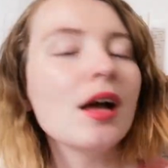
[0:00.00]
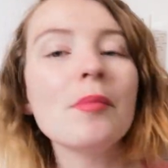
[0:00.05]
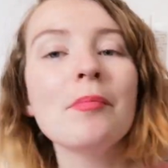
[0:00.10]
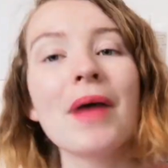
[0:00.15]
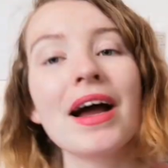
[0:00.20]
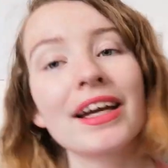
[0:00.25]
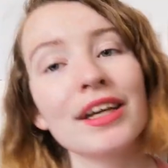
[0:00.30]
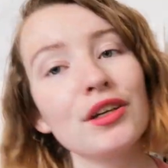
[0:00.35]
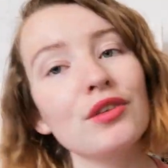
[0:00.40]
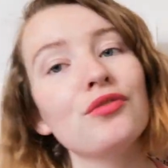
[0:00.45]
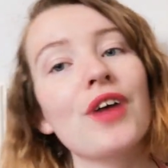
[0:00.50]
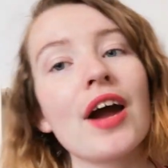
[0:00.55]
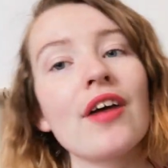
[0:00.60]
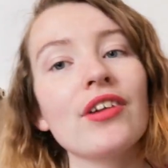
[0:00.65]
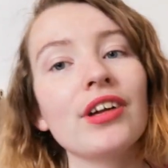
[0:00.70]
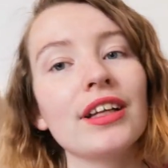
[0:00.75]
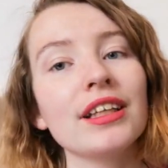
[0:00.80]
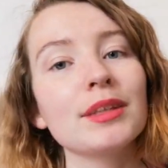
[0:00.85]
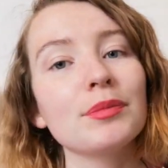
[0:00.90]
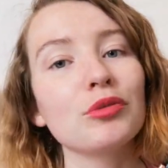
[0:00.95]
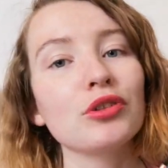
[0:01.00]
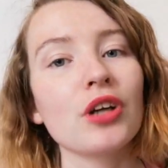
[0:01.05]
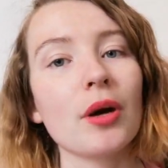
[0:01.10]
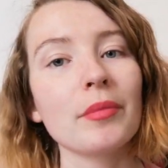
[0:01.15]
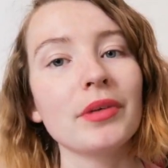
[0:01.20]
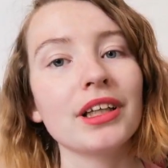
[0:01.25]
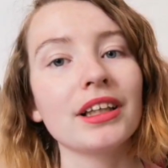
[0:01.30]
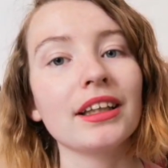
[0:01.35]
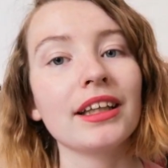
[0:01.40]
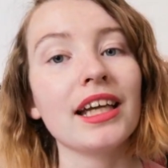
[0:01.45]
Maggie O'Farrell is
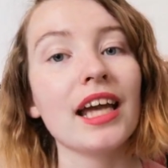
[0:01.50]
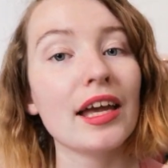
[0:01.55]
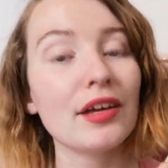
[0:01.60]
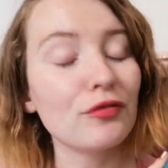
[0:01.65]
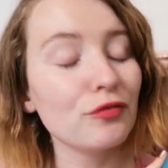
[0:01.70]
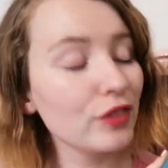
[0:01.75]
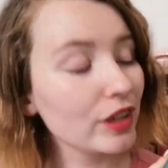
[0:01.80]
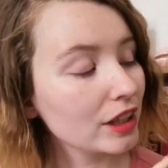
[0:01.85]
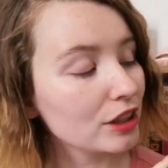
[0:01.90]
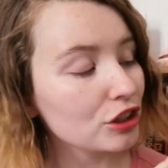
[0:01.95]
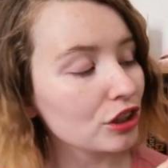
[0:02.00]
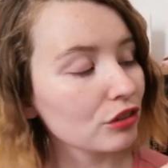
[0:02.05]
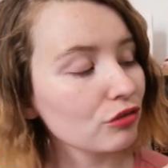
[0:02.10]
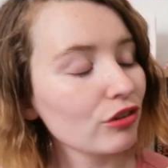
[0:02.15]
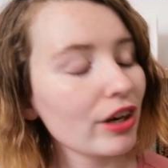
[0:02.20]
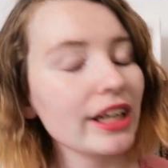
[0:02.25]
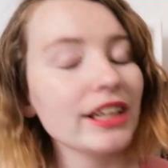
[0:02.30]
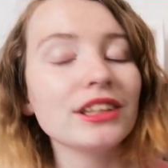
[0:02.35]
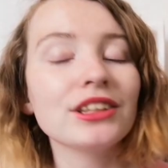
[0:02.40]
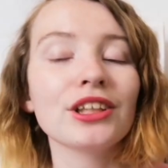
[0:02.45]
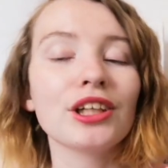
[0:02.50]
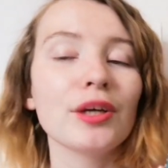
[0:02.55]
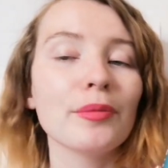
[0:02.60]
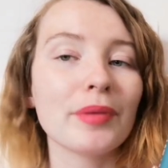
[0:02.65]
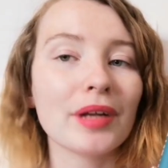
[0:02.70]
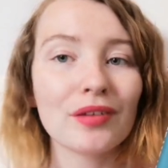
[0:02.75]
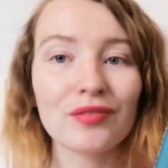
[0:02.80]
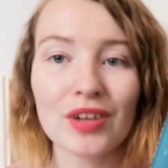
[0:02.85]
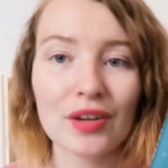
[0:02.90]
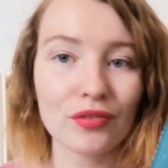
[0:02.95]
predominantly a fiction writer,
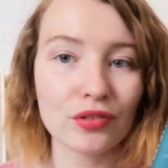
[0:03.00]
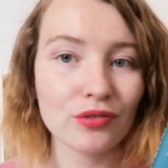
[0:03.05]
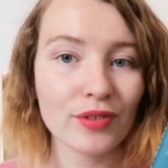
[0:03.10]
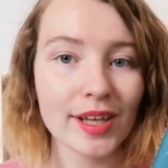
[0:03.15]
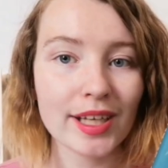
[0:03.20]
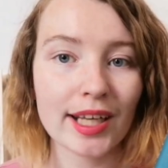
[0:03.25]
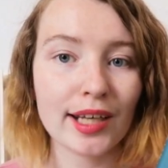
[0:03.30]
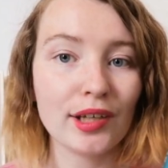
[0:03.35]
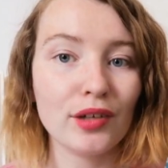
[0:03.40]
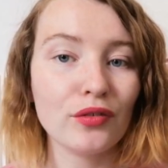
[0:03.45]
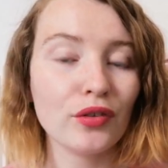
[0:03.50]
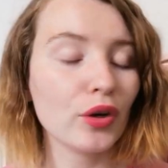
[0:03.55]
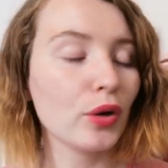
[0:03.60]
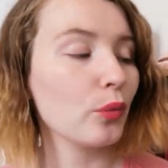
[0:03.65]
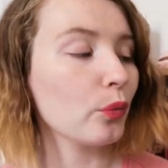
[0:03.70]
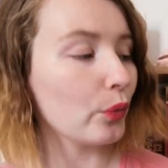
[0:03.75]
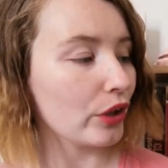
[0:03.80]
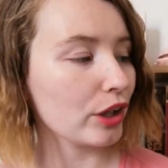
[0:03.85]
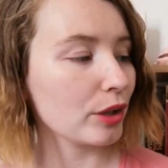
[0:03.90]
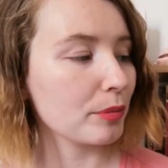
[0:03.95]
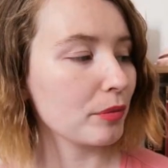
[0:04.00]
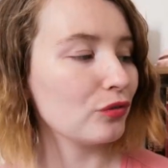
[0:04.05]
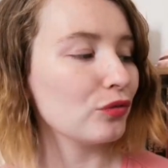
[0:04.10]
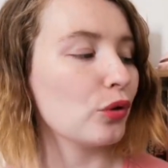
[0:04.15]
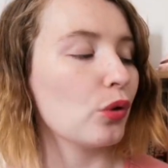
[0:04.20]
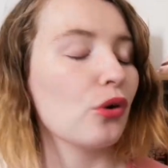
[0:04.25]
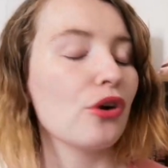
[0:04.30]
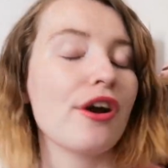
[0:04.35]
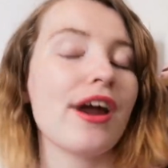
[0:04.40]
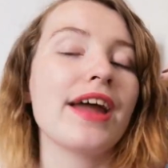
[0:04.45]
but I've never read any of her work
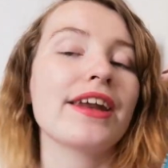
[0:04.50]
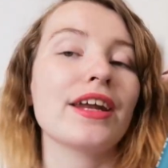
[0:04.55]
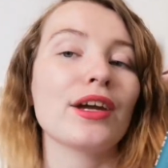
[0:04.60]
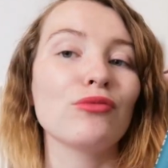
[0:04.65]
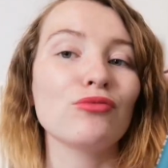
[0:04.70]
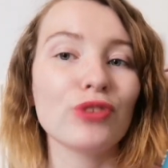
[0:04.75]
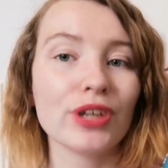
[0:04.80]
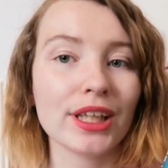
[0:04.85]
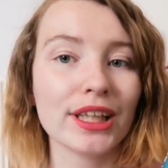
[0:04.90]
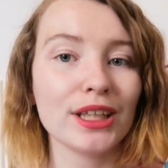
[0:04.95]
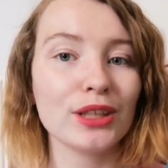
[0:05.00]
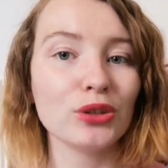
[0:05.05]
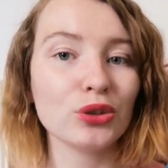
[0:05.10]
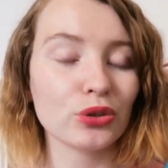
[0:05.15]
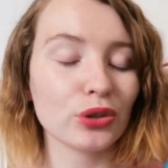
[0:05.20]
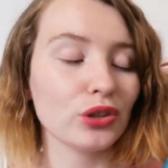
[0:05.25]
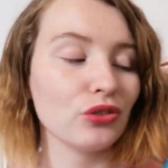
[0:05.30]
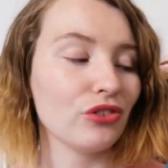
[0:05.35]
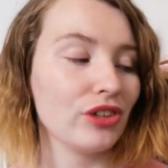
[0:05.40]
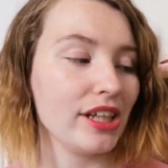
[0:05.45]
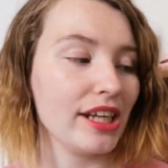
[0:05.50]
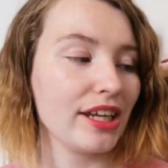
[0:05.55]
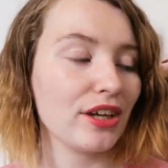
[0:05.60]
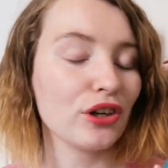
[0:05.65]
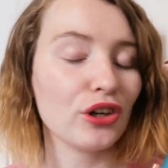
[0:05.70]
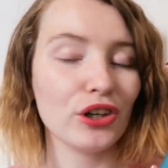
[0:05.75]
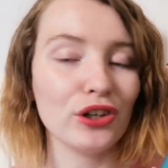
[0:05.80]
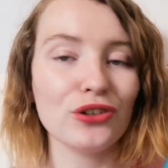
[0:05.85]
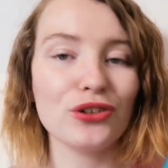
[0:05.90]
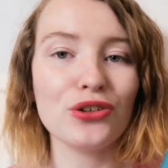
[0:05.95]
before, and I really enjoyed reading
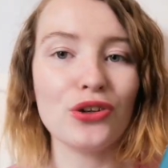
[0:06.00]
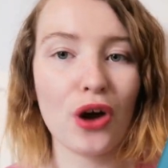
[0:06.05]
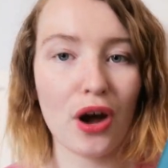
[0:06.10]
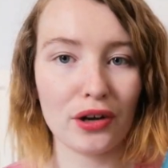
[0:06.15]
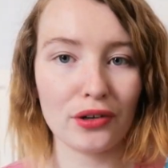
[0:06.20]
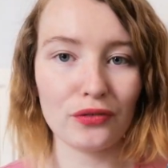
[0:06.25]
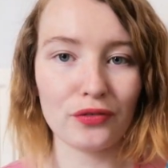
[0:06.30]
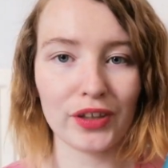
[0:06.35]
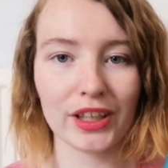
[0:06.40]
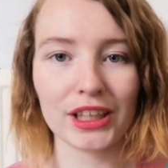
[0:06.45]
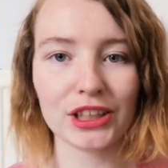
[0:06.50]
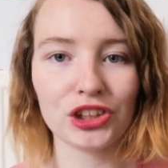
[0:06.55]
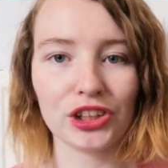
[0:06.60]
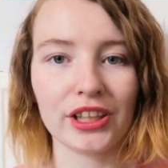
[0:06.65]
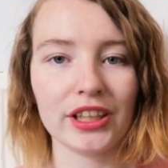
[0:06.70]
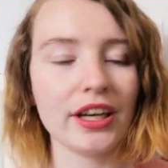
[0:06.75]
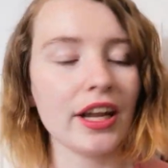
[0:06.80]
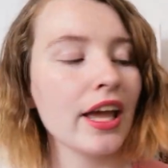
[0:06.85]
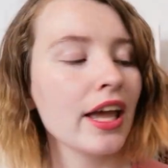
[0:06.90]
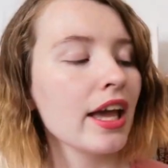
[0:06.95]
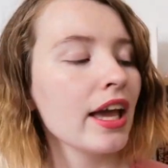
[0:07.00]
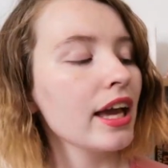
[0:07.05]
her nonfiction.